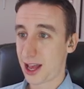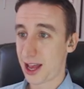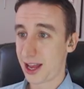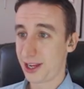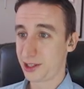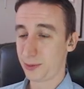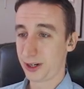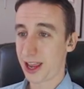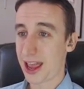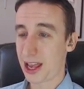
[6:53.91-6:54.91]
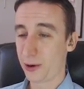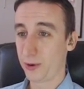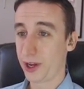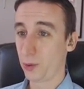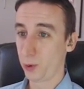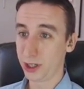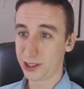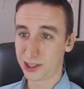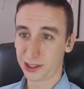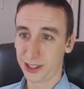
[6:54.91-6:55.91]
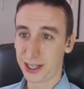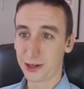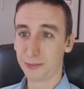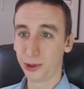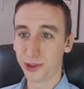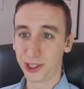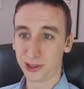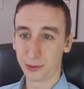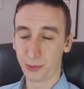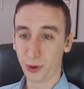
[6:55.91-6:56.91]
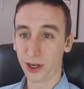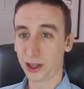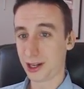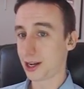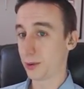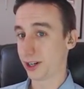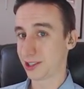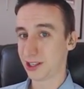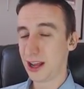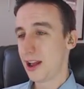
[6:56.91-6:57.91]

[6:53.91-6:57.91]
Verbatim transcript: I get to work aggroing rooks, letting them bulldoze the broken clockworks.